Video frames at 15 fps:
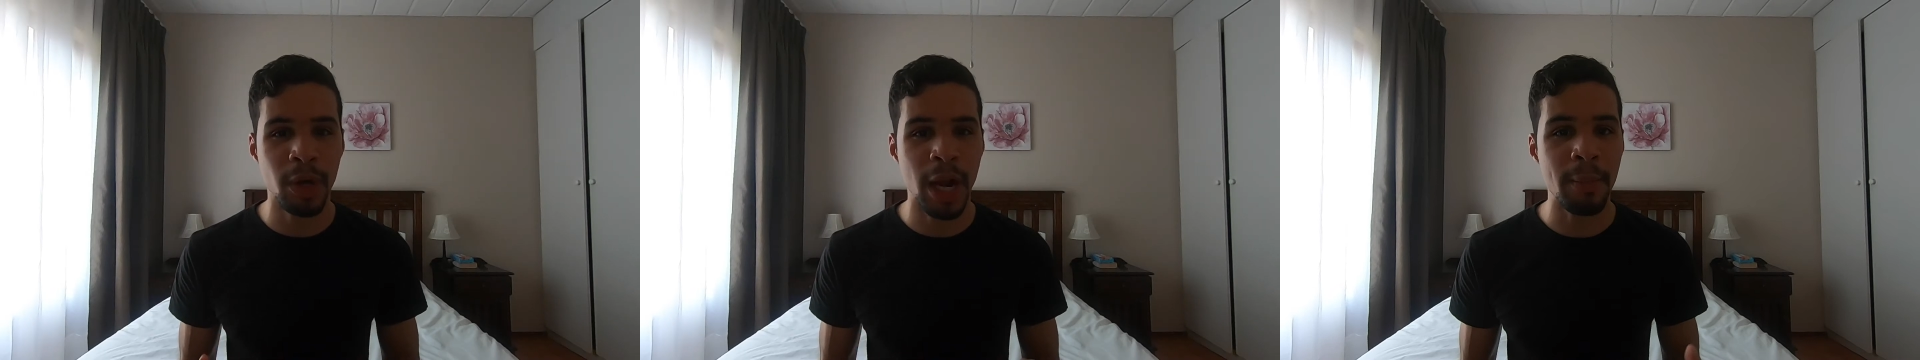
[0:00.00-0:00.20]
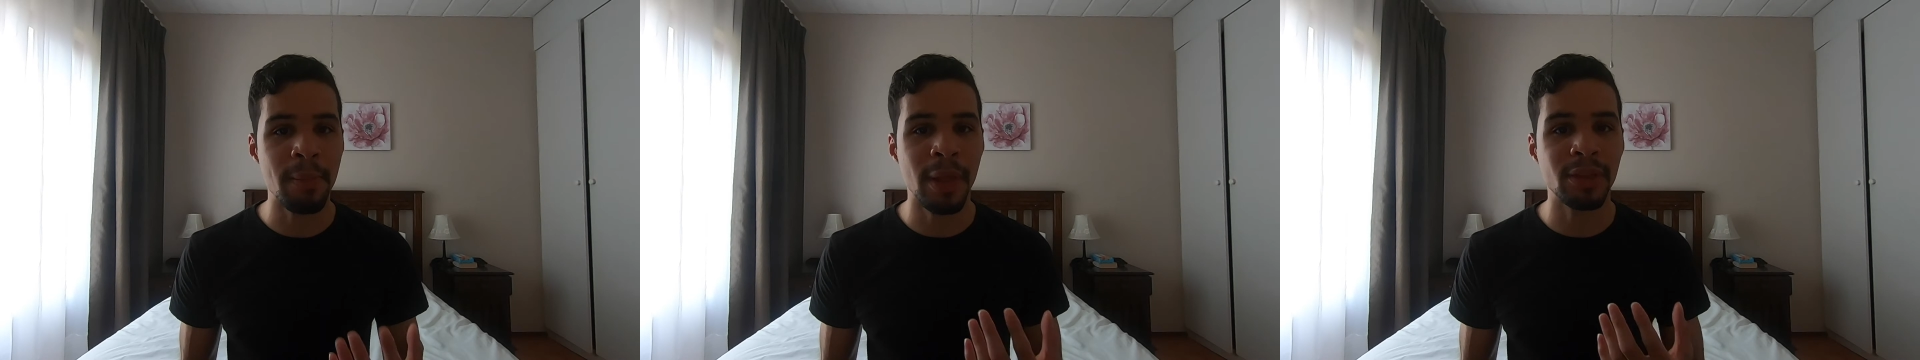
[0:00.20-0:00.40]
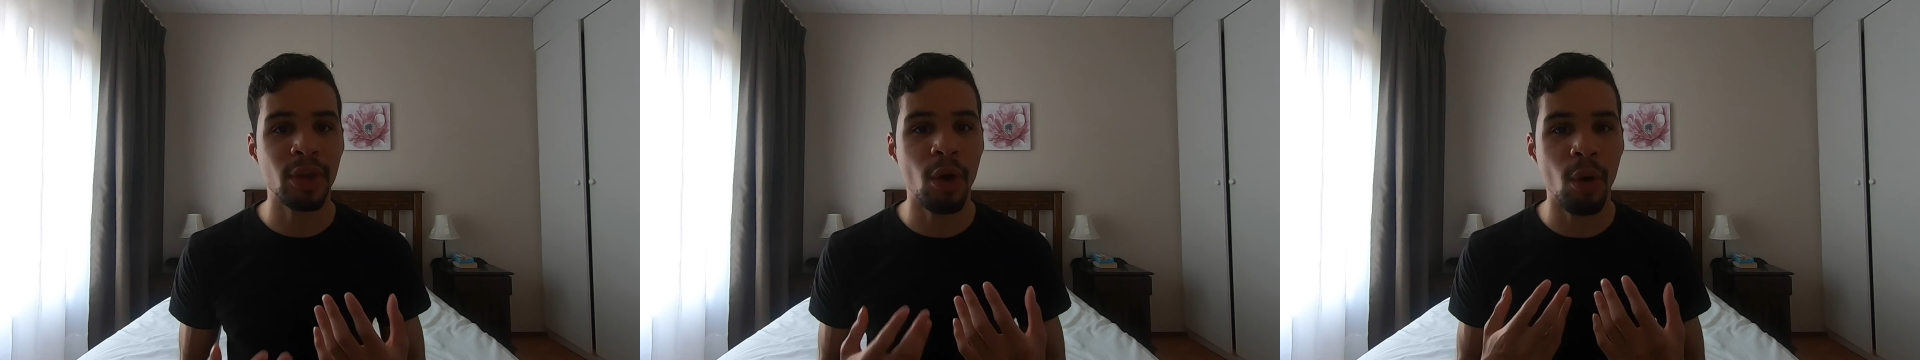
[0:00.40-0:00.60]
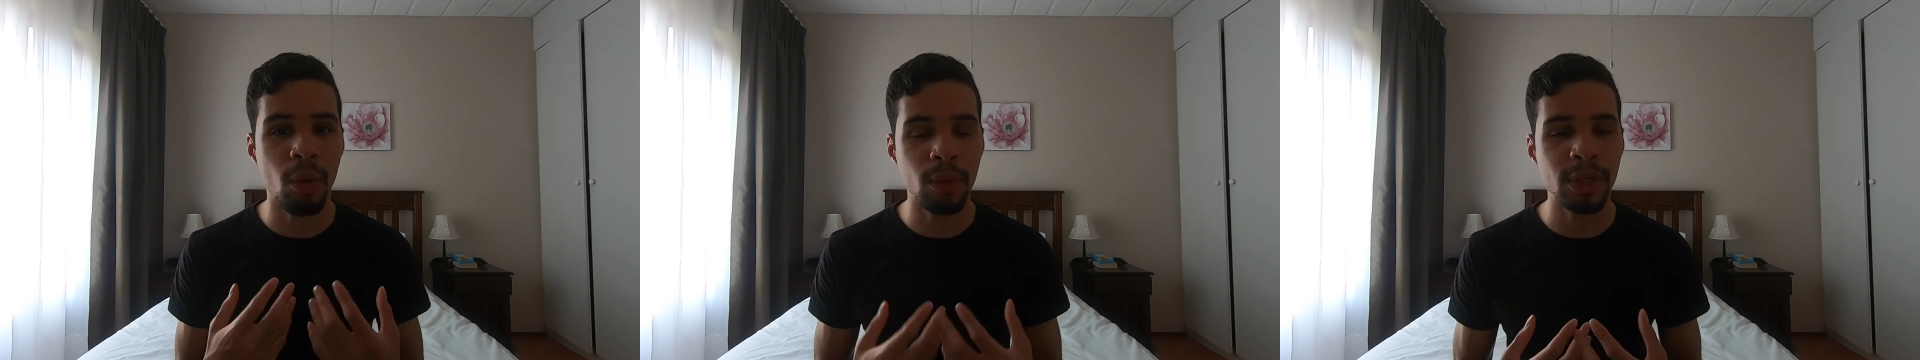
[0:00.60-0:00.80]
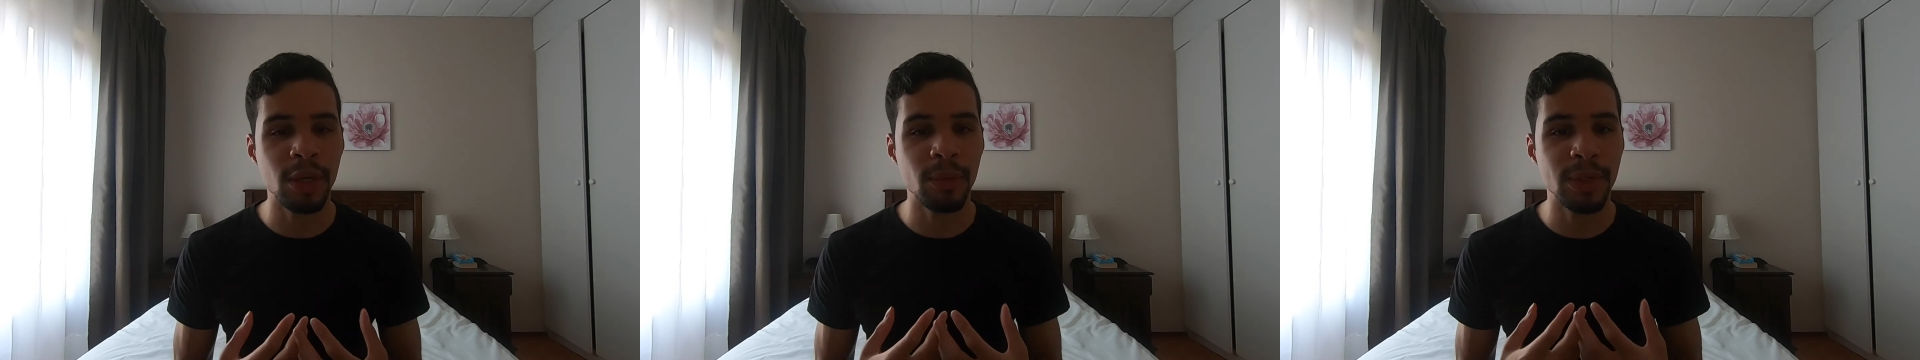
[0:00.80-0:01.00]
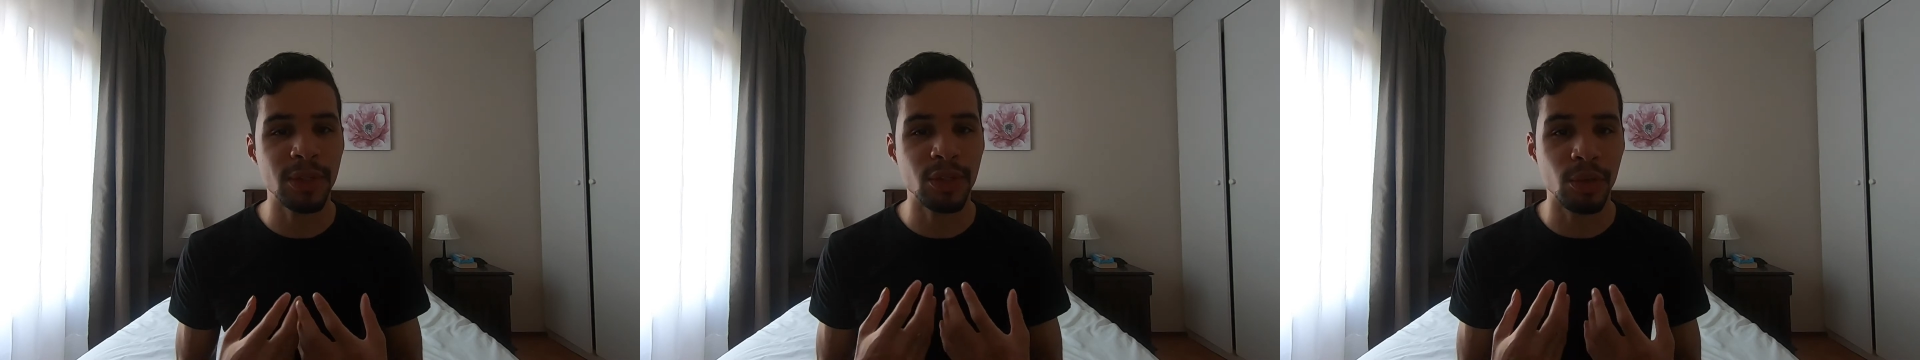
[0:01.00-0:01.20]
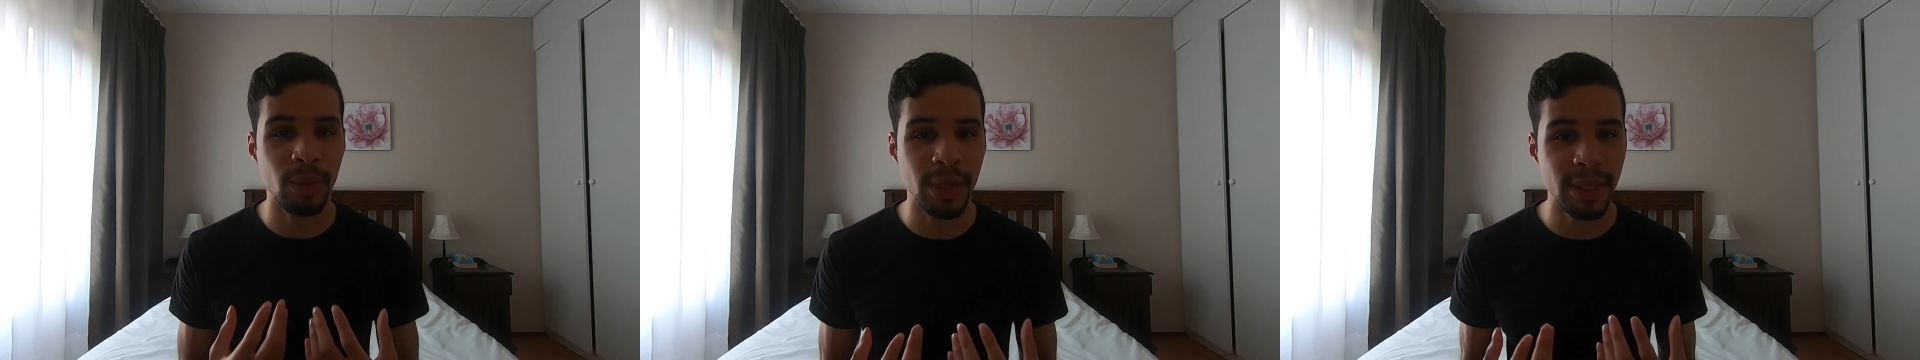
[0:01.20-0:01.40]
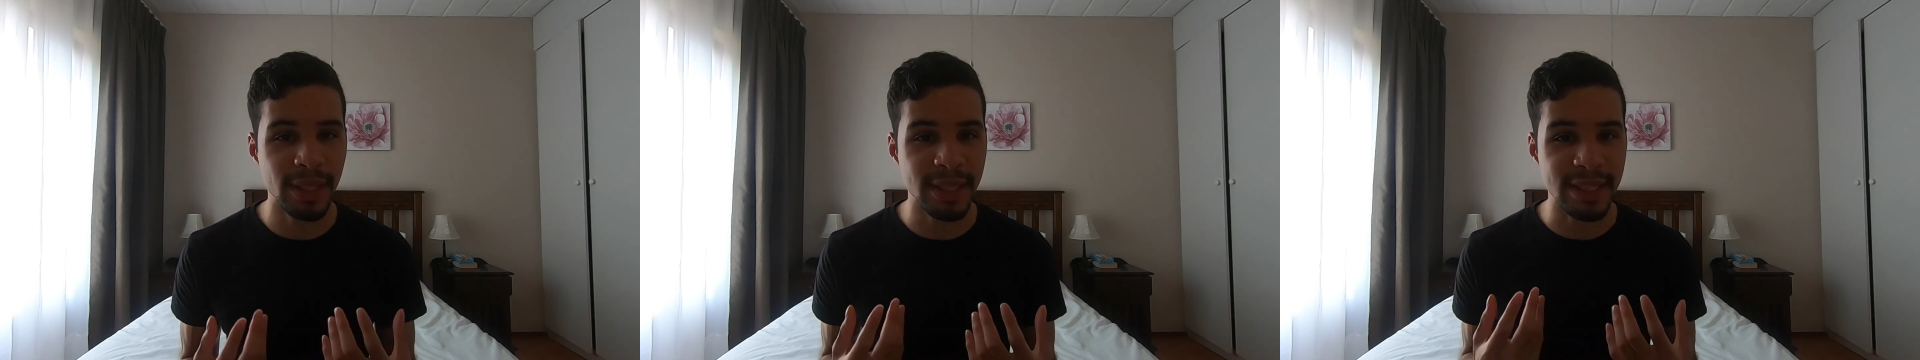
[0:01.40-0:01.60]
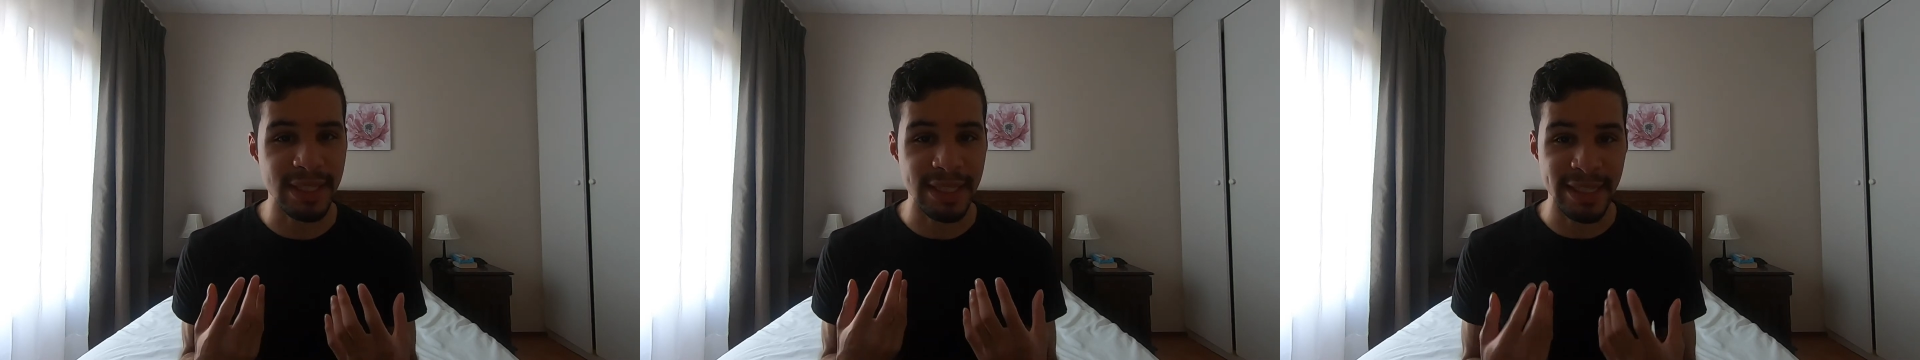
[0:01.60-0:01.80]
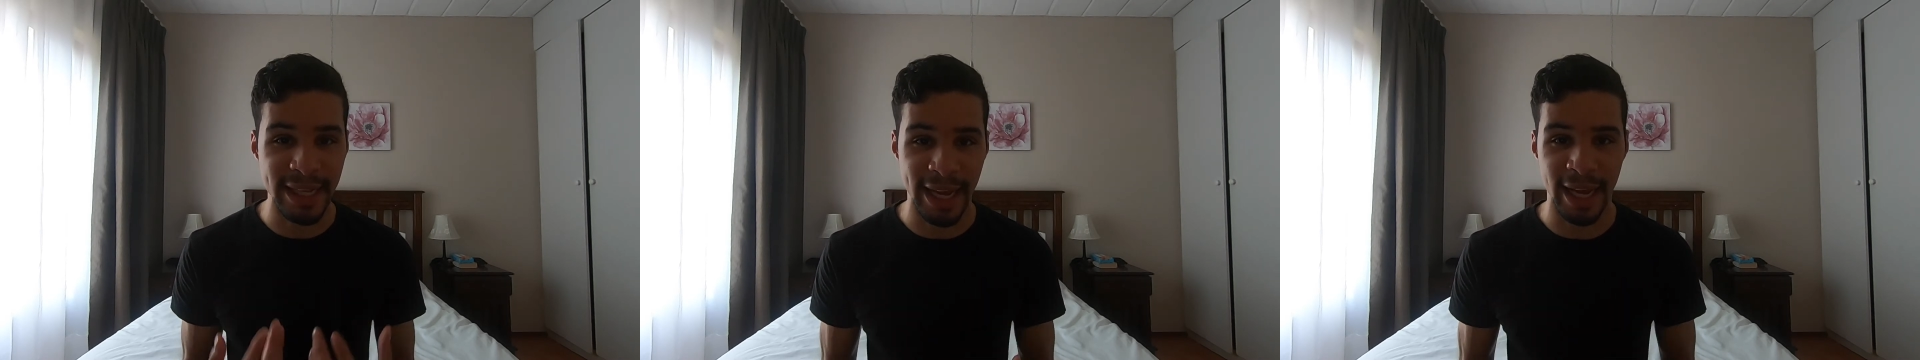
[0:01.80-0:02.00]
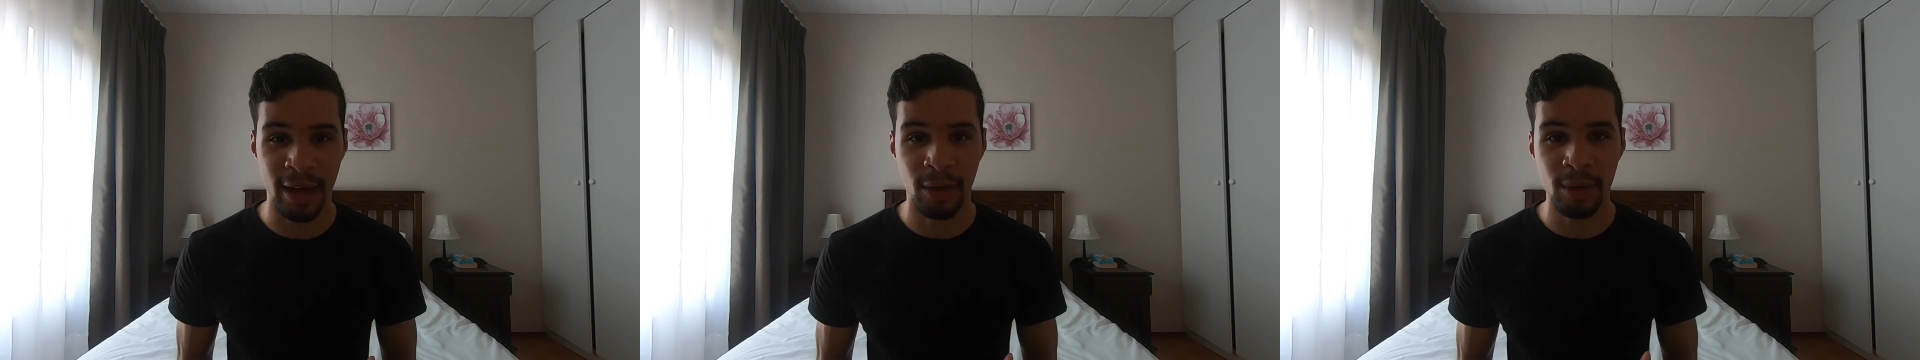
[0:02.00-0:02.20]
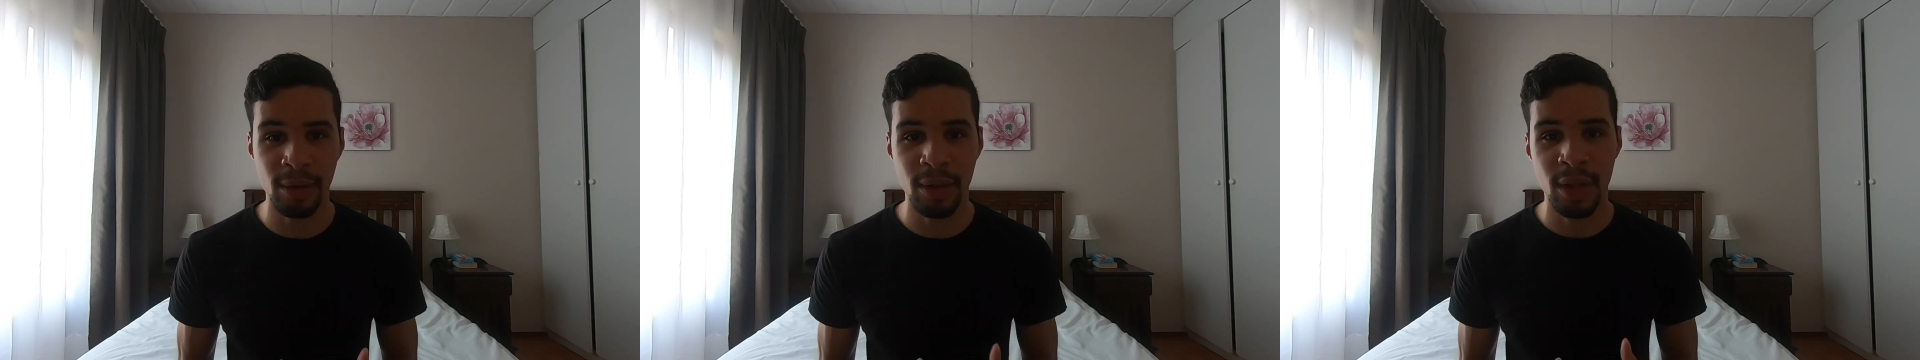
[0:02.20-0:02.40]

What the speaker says: I'm not the only one doing this now.